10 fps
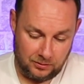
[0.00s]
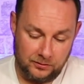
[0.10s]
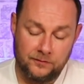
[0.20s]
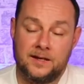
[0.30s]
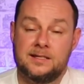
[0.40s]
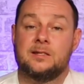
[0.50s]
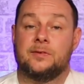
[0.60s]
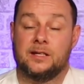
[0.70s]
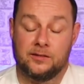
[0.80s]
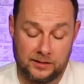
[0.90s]
On the face of
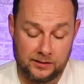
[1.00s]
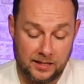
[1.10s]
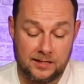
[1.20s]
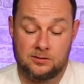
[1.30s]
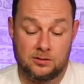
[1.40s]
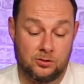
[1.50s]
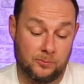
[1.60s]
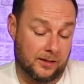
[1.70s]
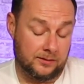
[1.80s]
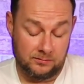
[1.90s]
it, you think, yeah, that's not too
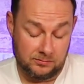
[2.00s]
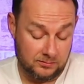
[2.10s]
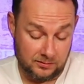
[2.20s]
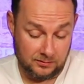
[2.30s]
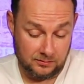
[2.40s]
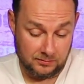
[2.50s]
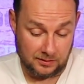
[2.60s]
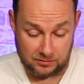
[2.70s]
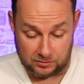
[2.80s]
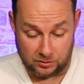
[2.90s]
bad.
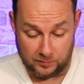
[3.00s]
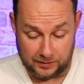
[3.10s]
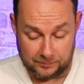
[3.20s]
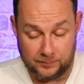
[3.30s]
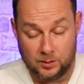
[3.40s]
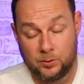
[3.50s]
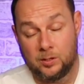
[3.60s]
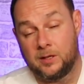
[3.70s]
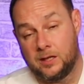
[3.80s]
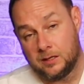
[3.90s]
That's not too bad.
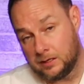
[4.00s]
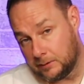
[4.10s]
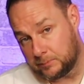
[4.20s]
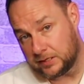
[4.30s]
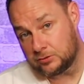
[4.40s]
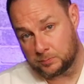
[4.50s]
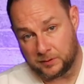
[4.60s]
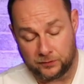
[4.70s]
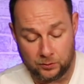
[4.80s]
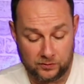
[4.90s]
But it brings up
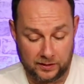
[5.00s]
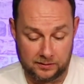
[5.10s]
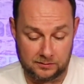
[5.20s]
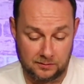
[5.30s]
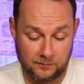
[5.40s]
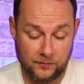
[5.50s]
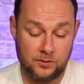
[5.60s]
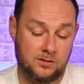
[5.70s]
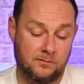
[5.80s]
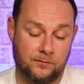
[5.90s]
a few things.
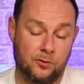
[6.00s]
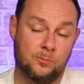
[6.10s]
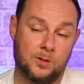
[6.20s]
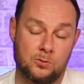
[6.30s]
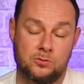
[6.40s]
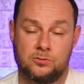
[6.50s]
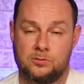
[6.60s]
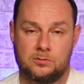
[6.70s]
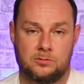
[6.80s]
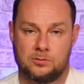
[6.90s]
First and foremost,
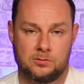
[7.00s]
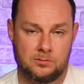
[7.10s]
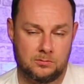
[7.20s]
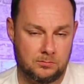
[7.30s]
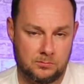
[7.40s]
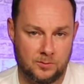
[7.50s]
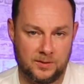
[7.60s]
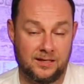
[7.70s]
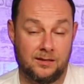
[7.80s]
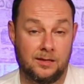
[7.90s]
just to
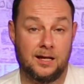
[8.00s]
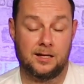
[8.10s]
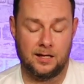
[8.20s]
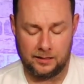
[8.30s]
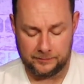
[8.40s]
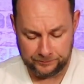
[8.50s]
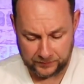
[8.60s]
be that guy,